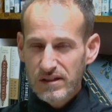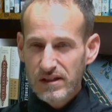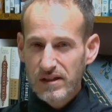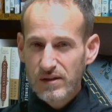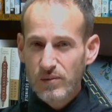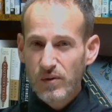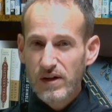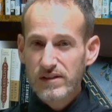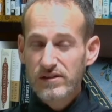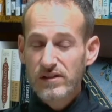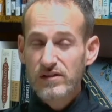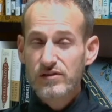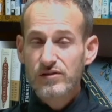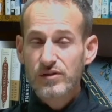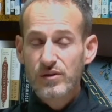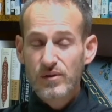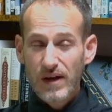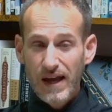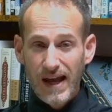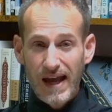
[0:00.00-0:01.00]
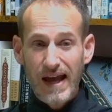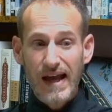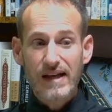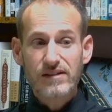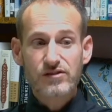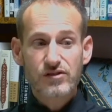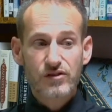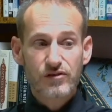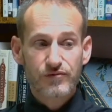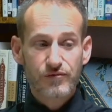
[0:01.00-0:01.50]
He wants us to
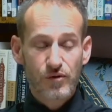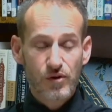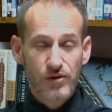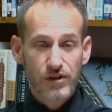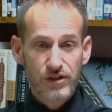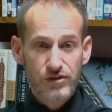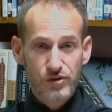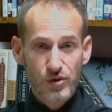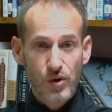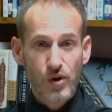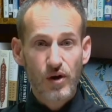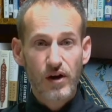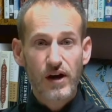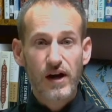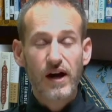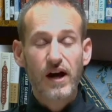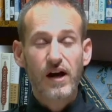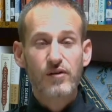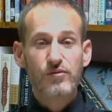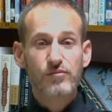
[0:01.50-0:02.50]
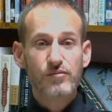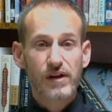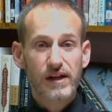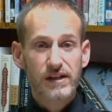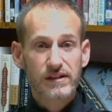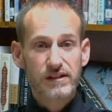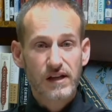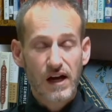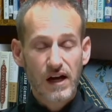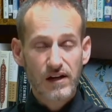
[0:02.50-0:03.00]
ask for the Torah
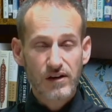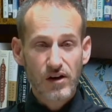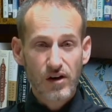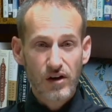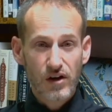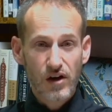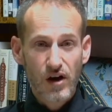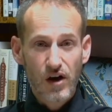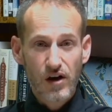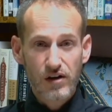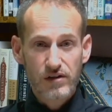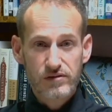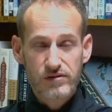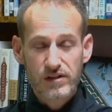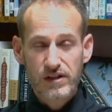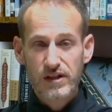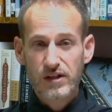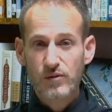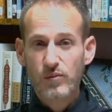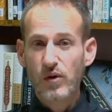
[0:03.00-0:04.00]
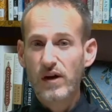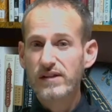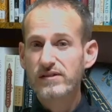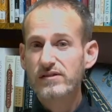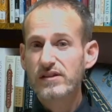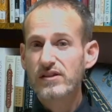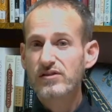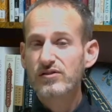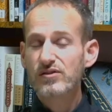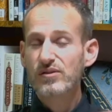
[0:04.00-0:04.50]
written on our hearts. He
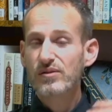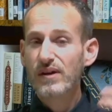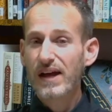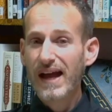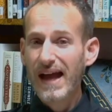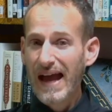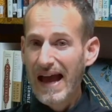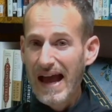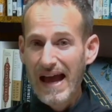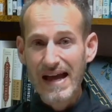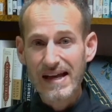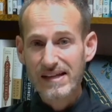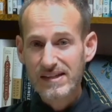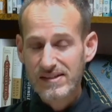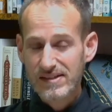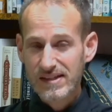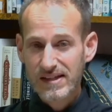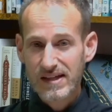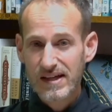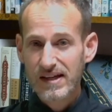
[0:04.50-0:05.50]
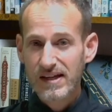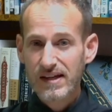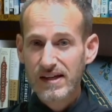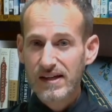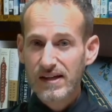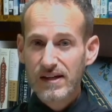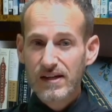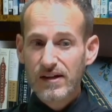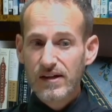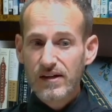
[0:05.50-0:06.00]
wants us to ask,
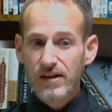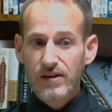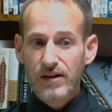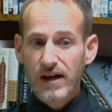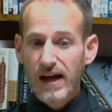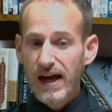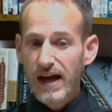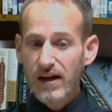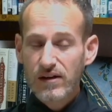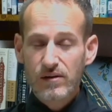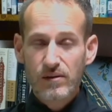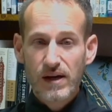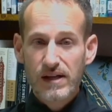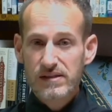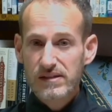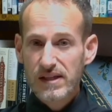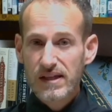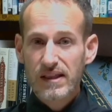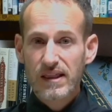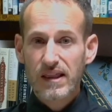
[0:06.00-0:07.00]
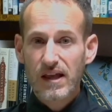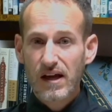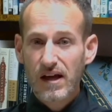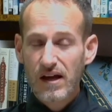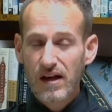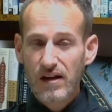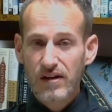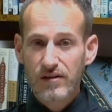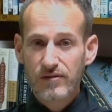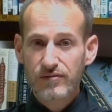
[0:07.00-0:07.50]
how do I see
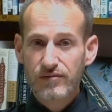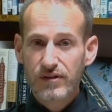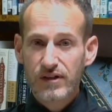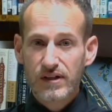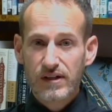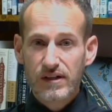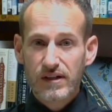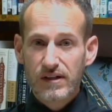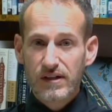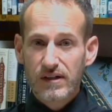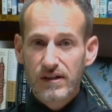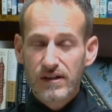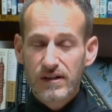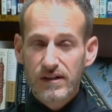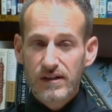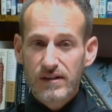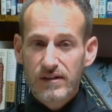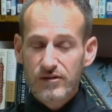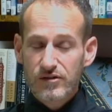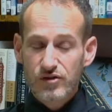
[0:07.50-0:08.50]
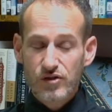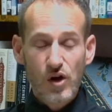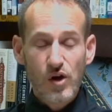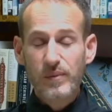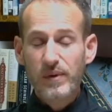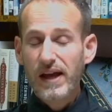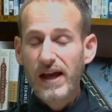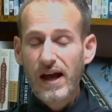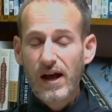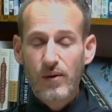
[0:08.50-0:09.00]
love? Show
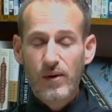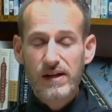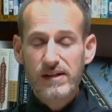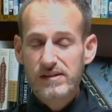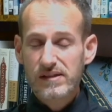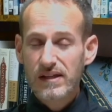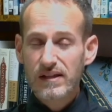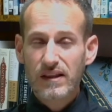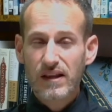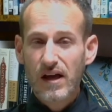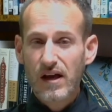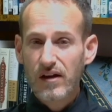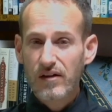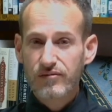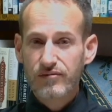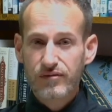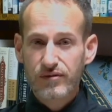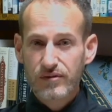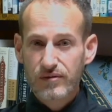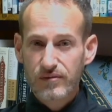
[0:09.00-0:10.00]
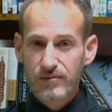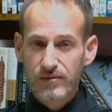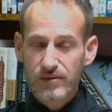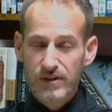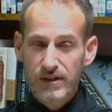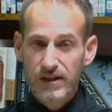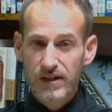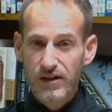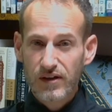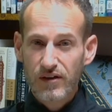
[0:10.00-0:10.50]
me how I see love
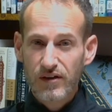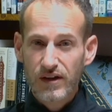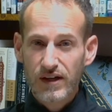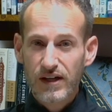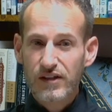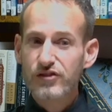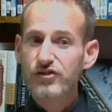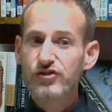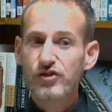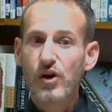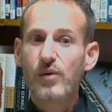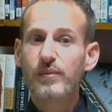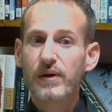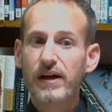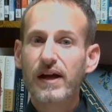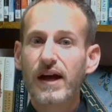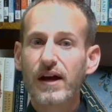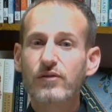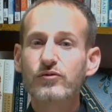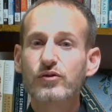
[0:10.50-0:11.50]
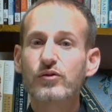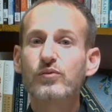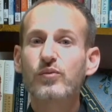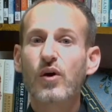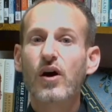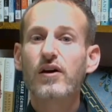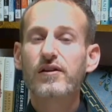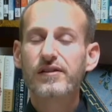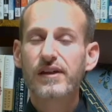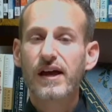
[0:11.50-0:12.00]
here and show me how to
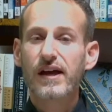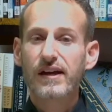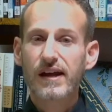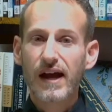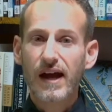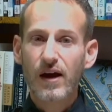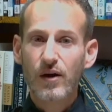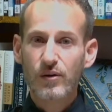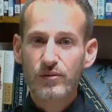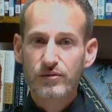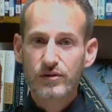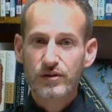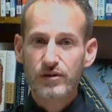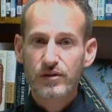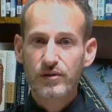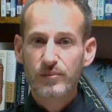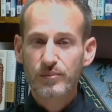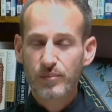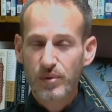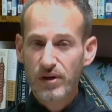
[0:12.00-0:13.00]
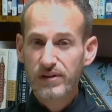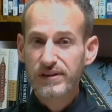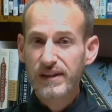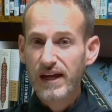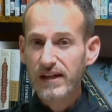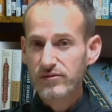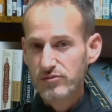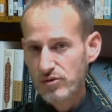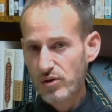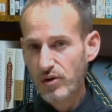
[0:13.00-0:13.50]
walk that out. Put
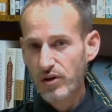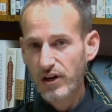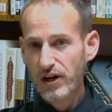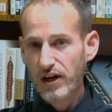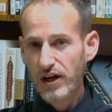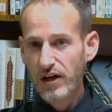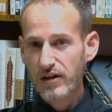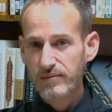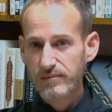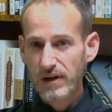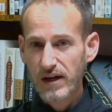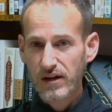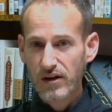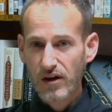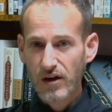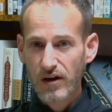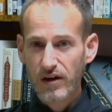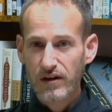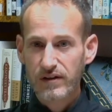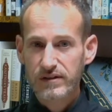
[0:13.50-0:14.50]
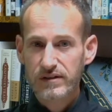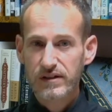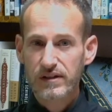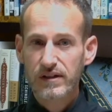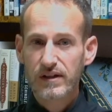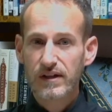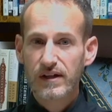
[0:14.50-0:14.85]
that Torah on my heart.